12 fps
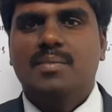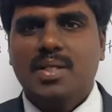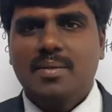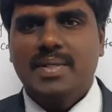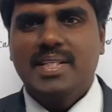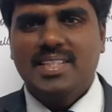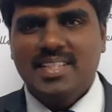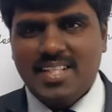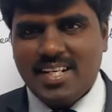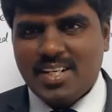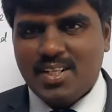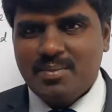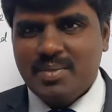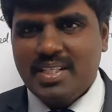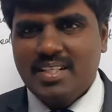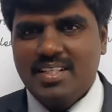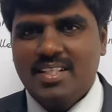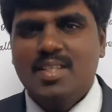to Aabinandan
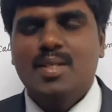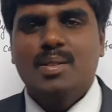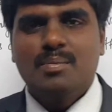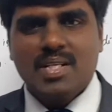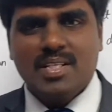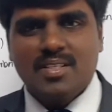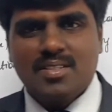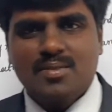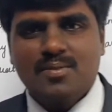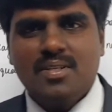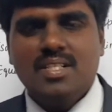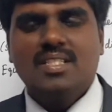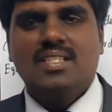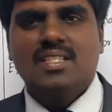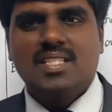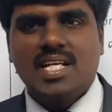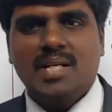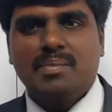Academic. My dear students, the
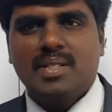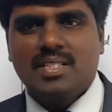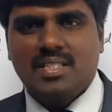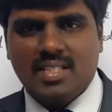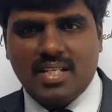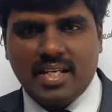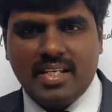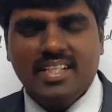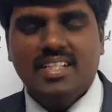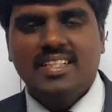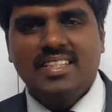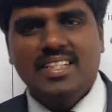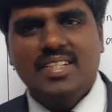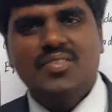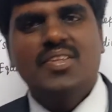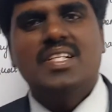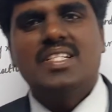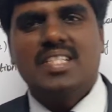chapter 9, the
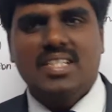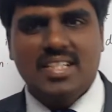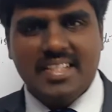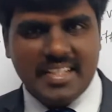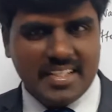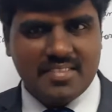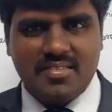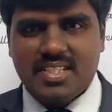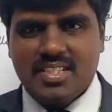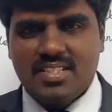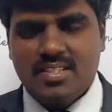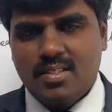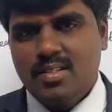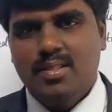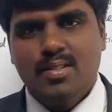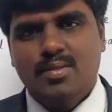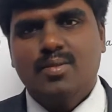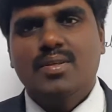differential equations.
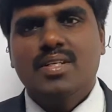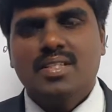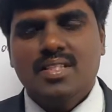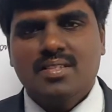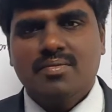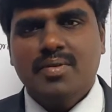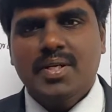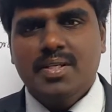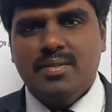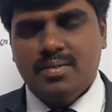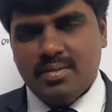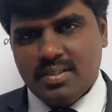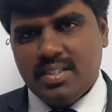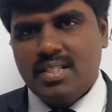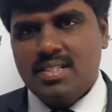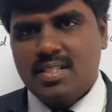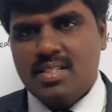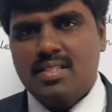So in this video, they
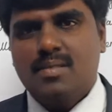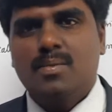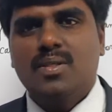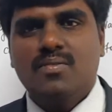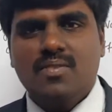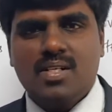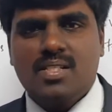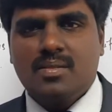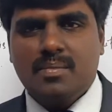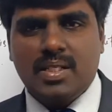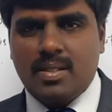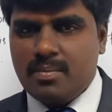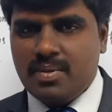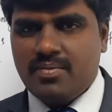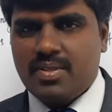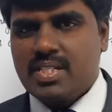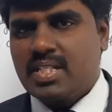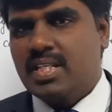discussed about what's the meaning of
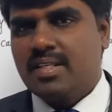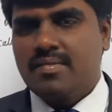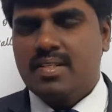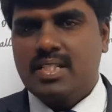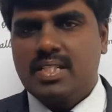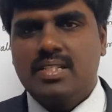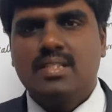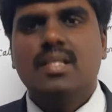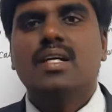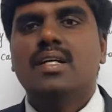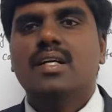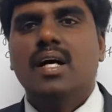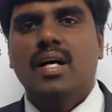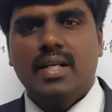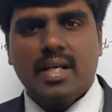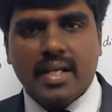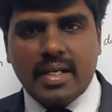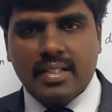differential equations and
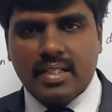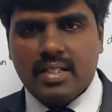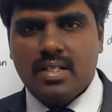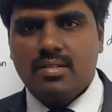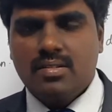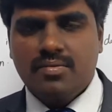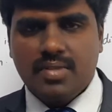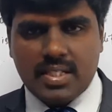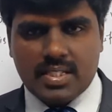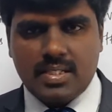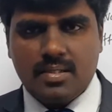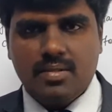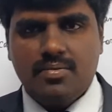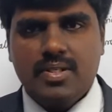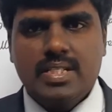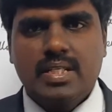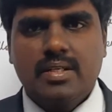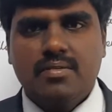again the classification of
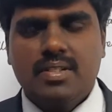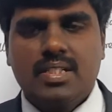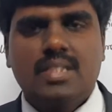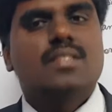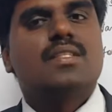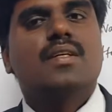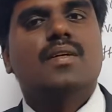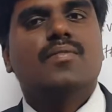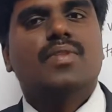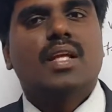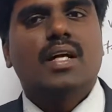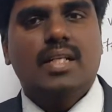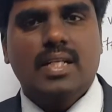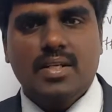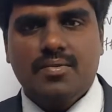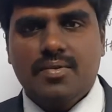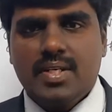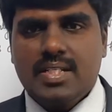differential equations and the
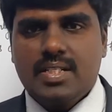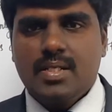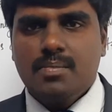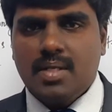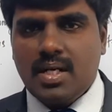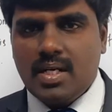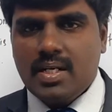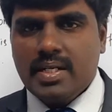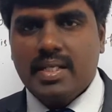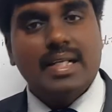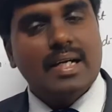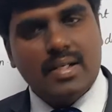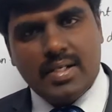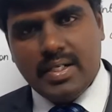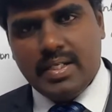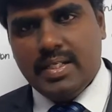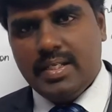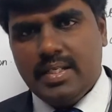definition of order and the
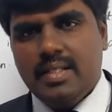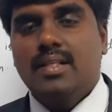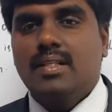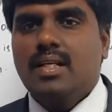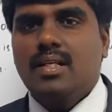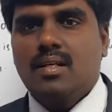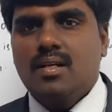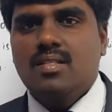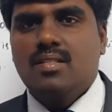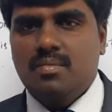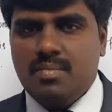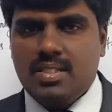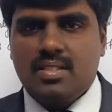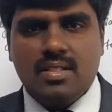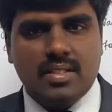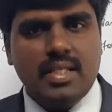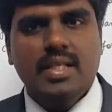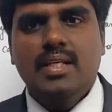degree, that concept based on
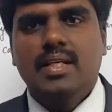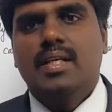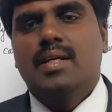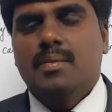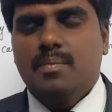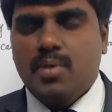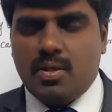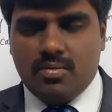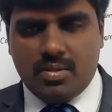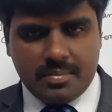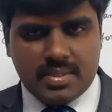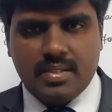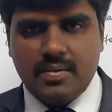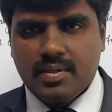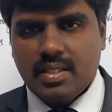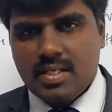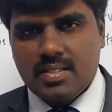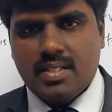the problems.
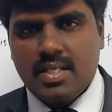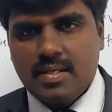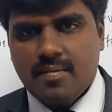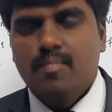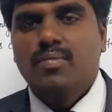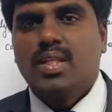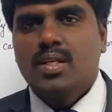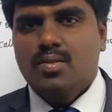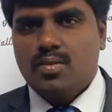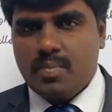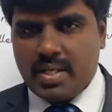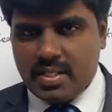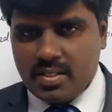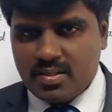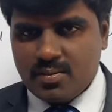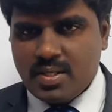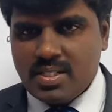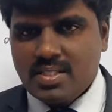Is clear? So my dear
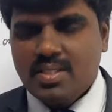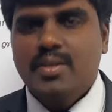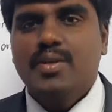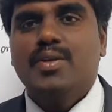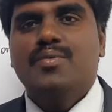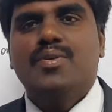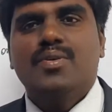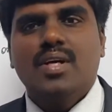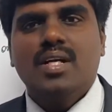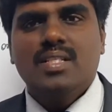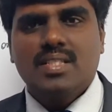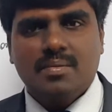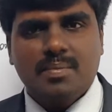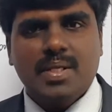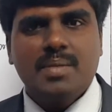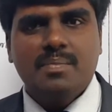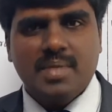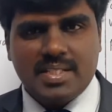students, if you not
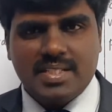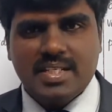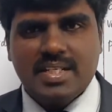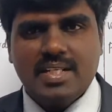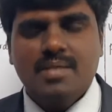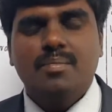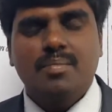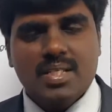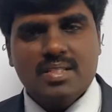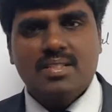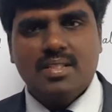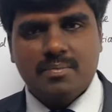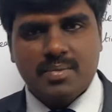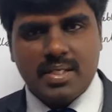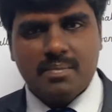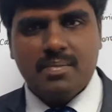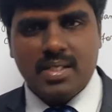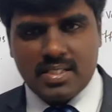subscribe my channel, please
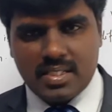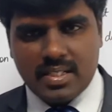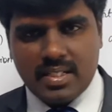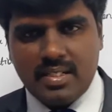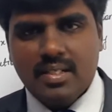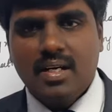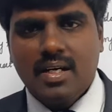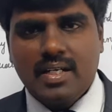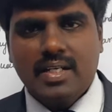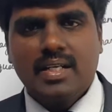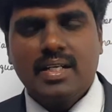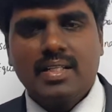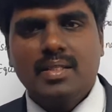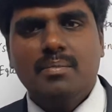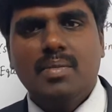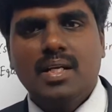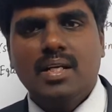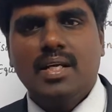subscribe my channel and click the
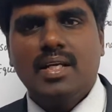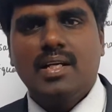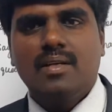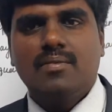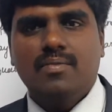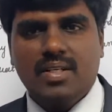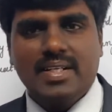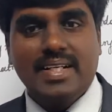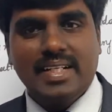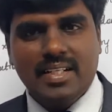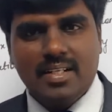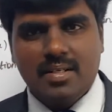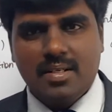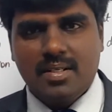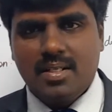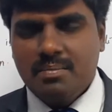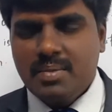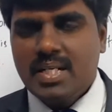bell icon for regular
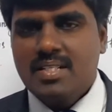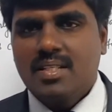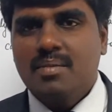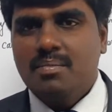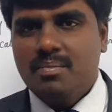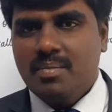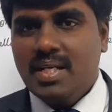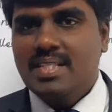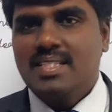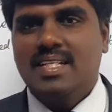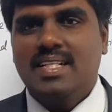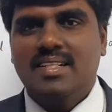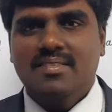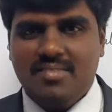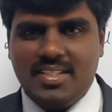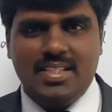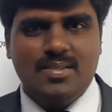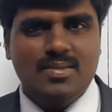updates of my channel
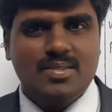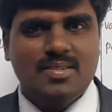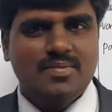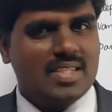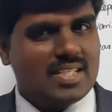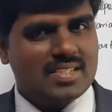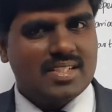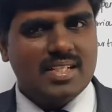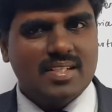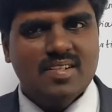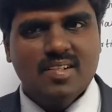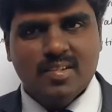videos. Is clear?